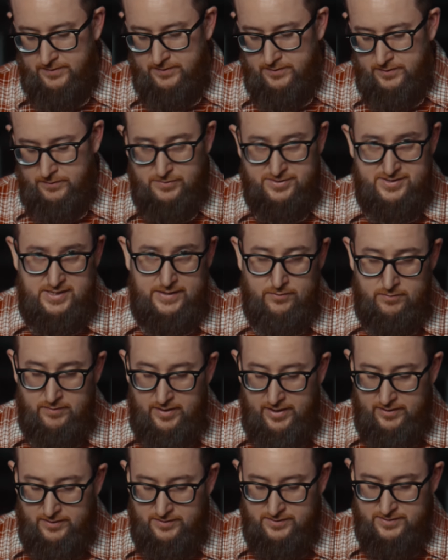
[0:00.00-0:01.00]
the receiver
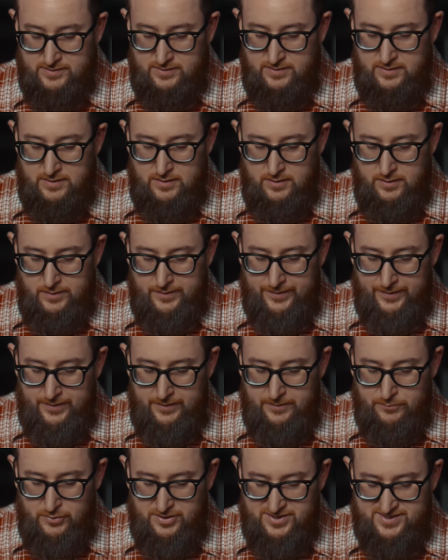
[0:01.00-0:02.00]
rails.
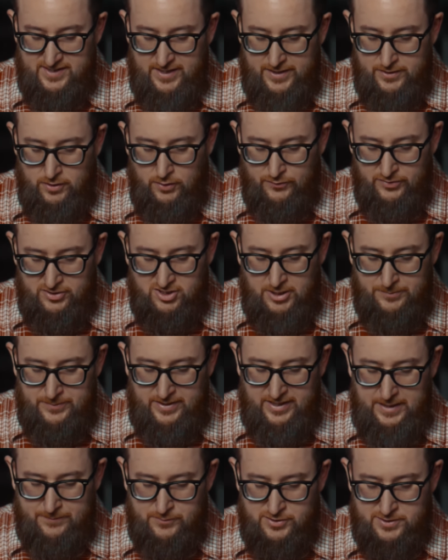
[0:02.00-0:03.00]
Press down to overcome
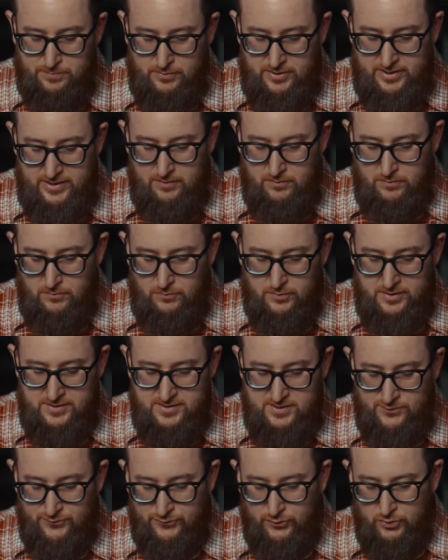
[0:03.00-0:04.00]
the hammer spring.
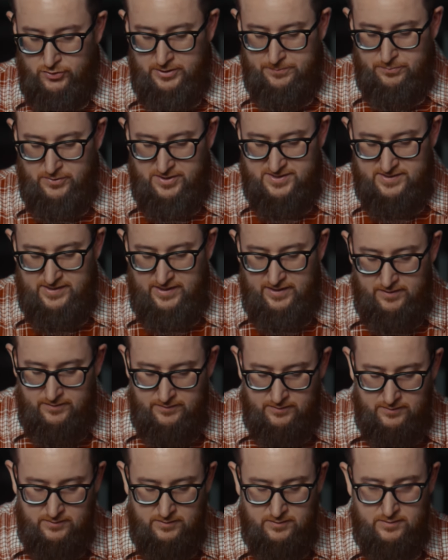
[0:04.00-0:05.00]
Once it's fully pressed down,
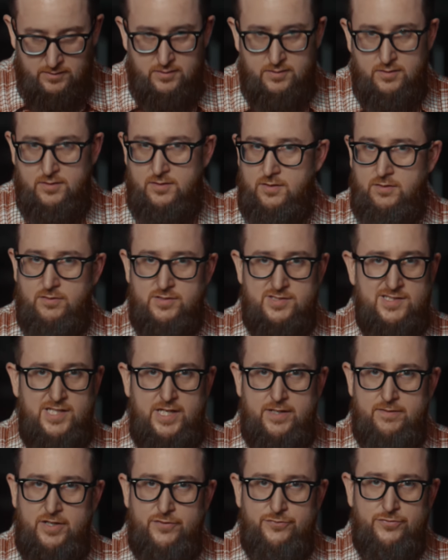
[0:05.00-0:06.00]
it will
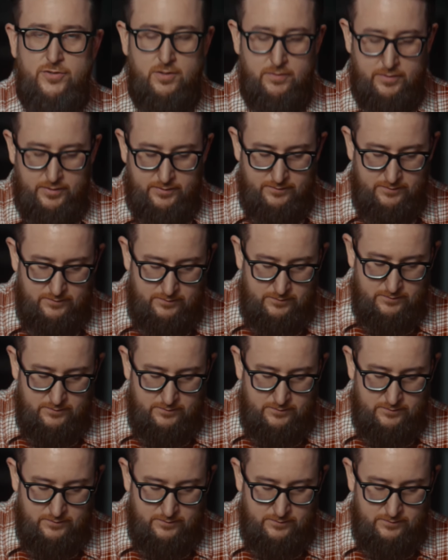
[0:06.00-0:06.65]
slide right forward.